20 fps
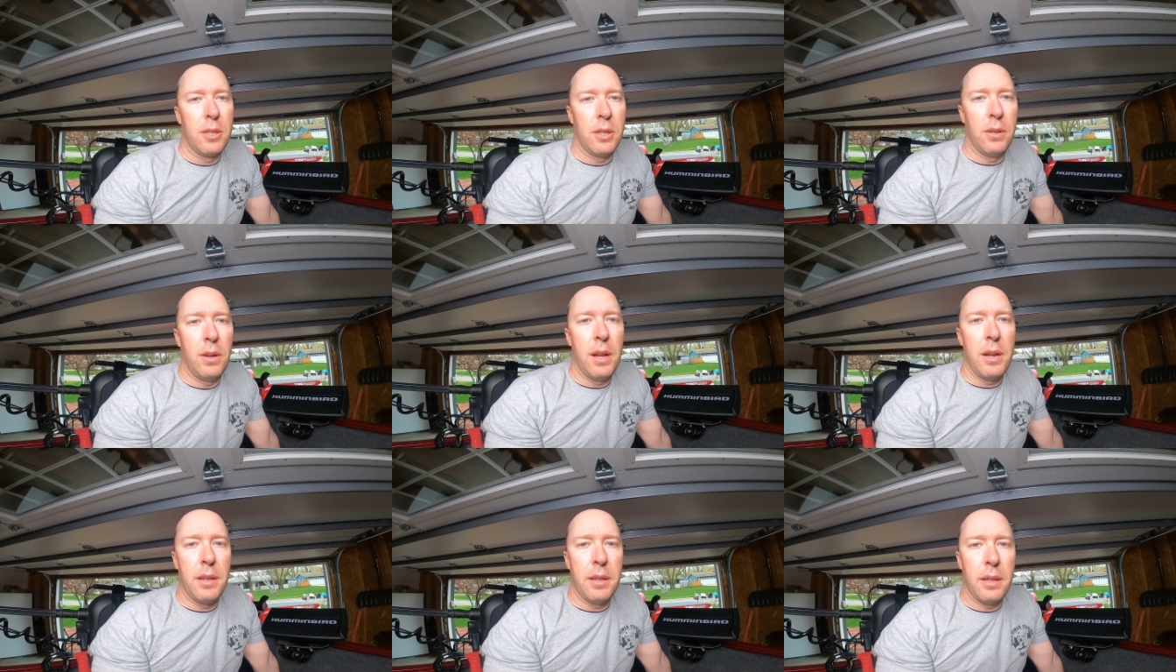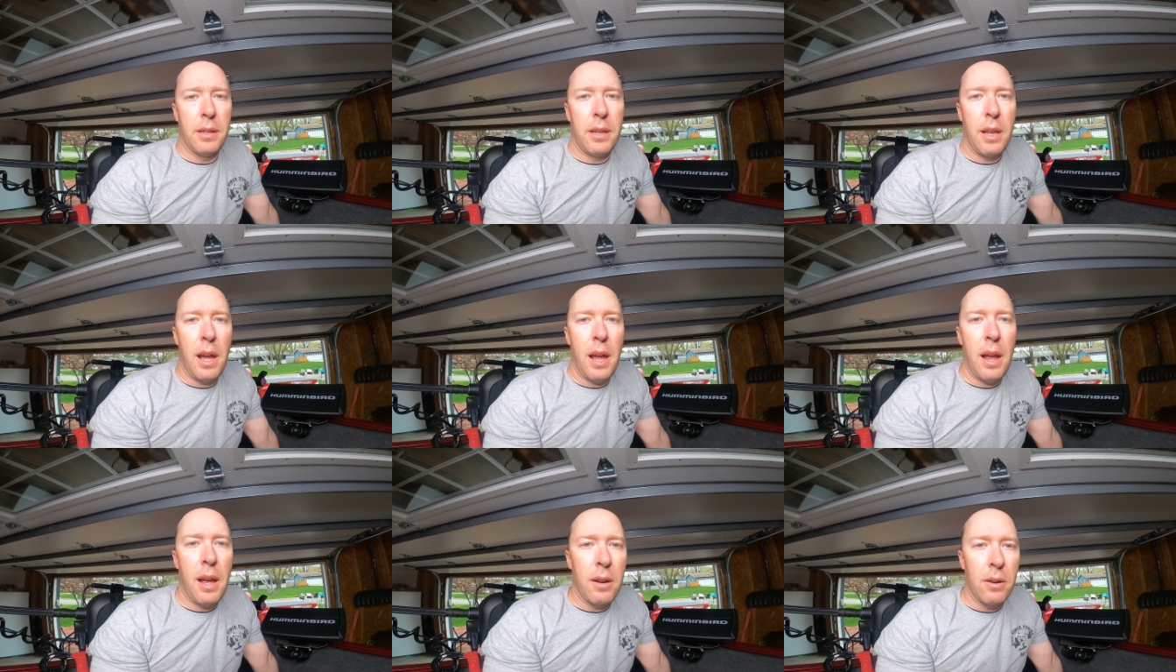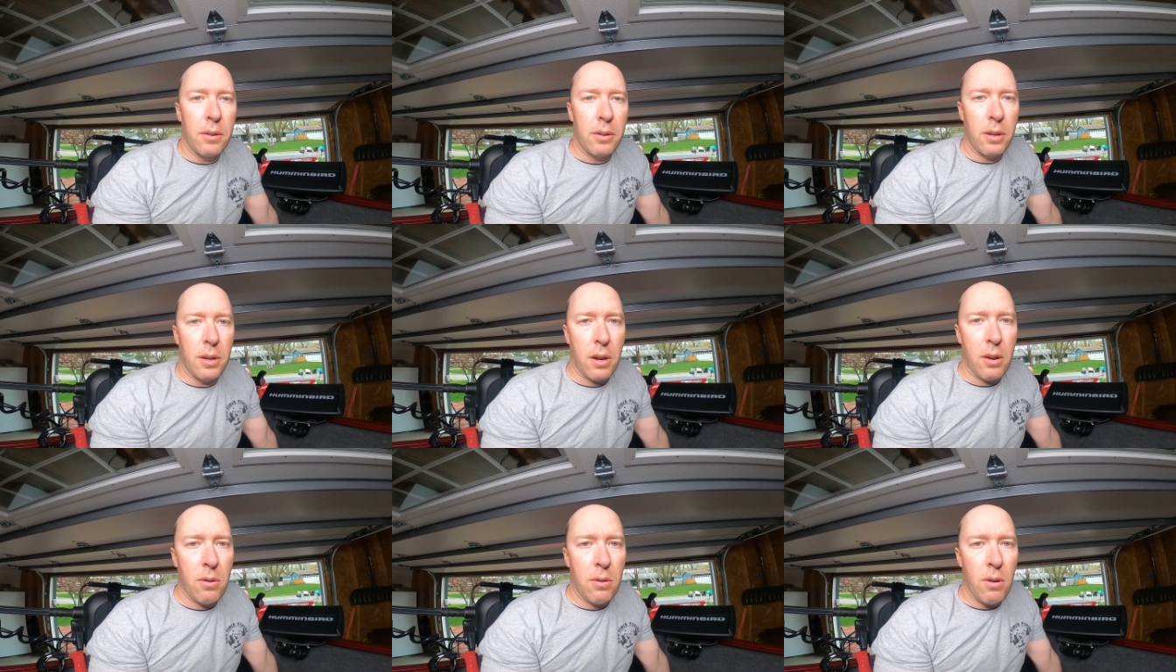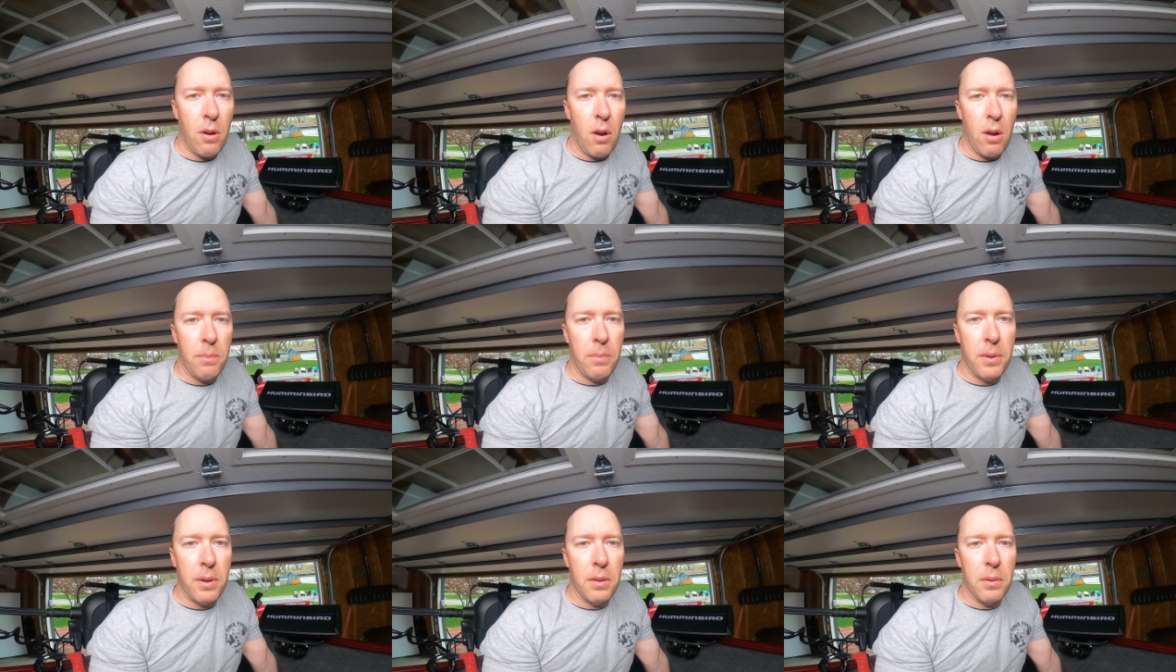So end of the day, I don't gotta
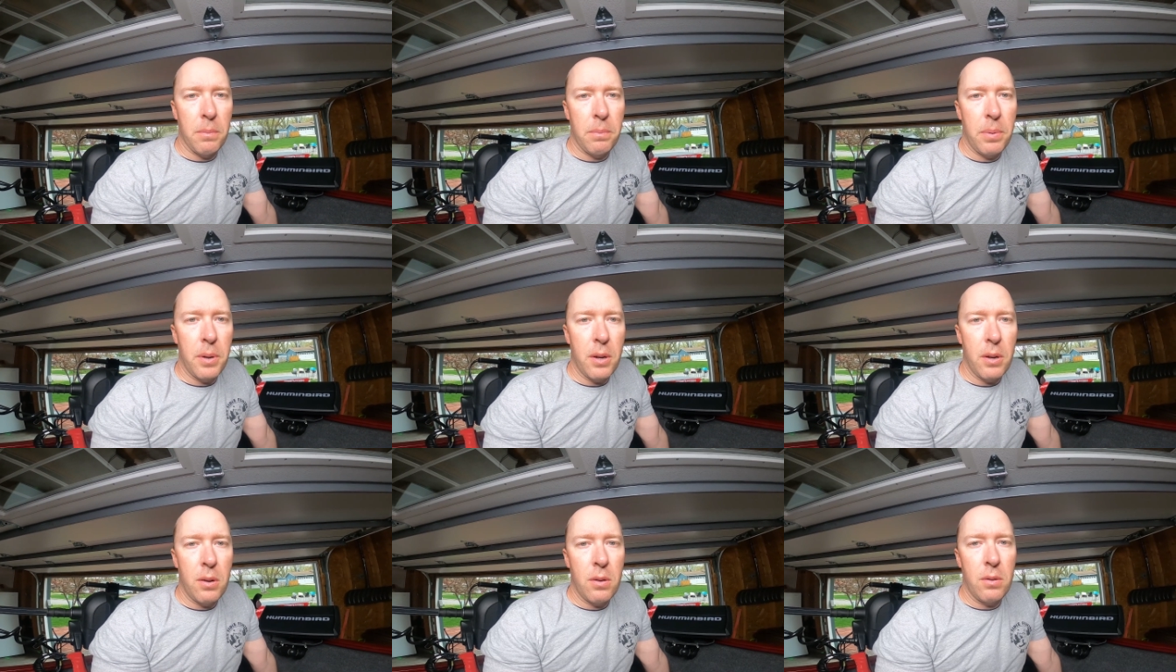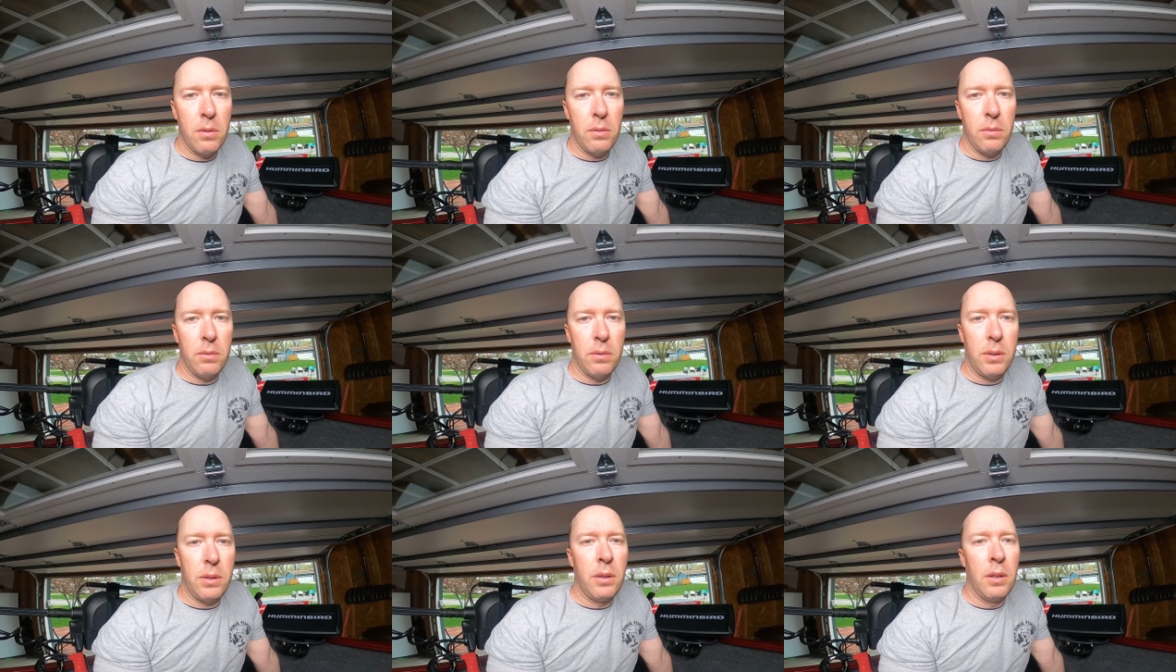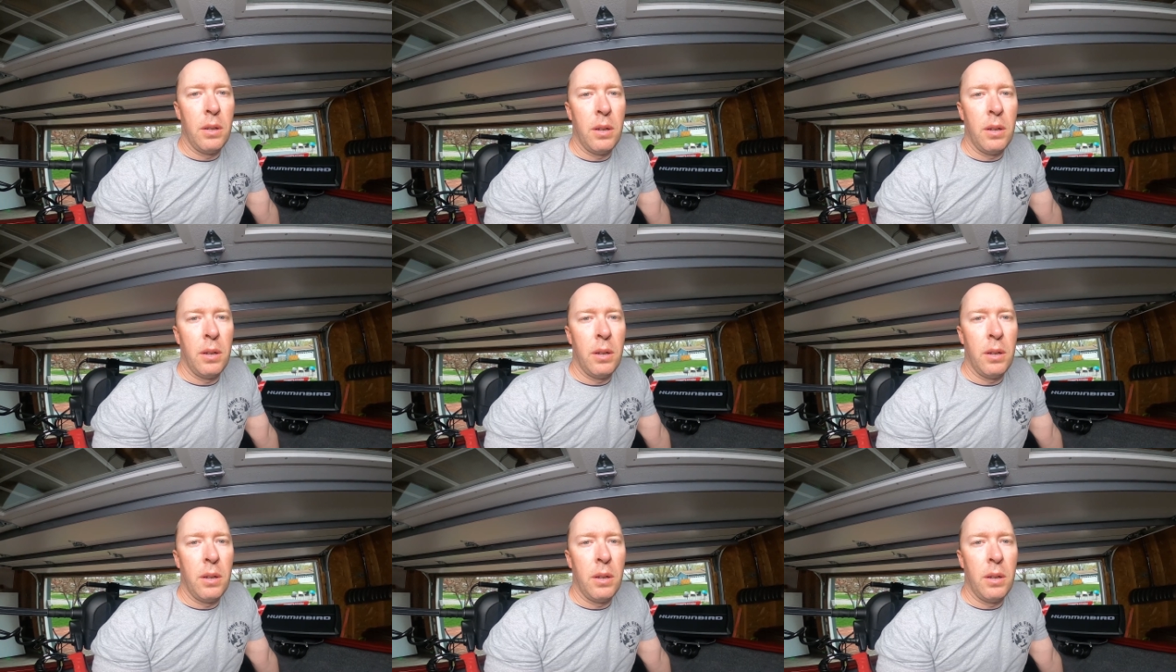crawl up into the boat,